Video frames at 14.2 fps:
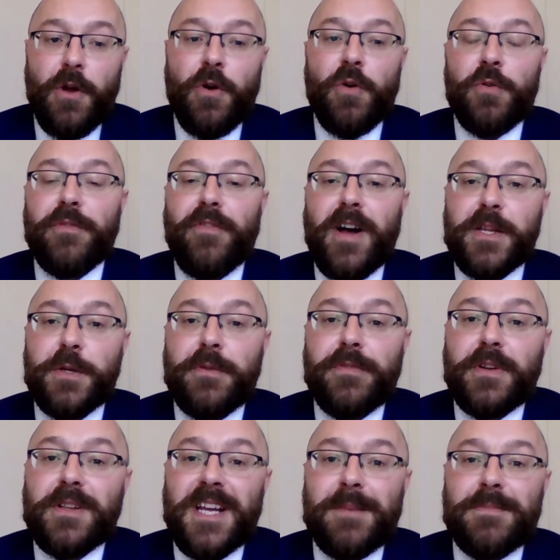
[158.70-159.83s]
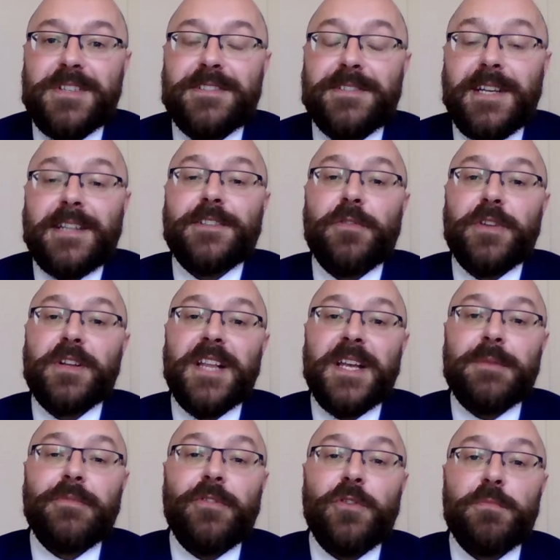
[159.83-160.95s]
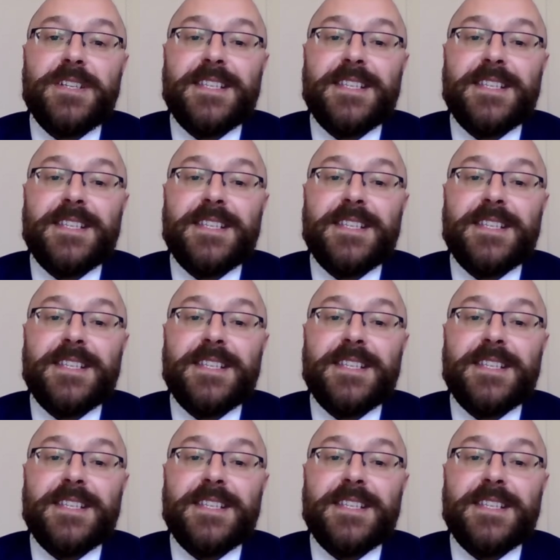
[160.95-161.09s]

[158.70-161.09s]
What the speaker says: or the value of the claim as stated on the claim form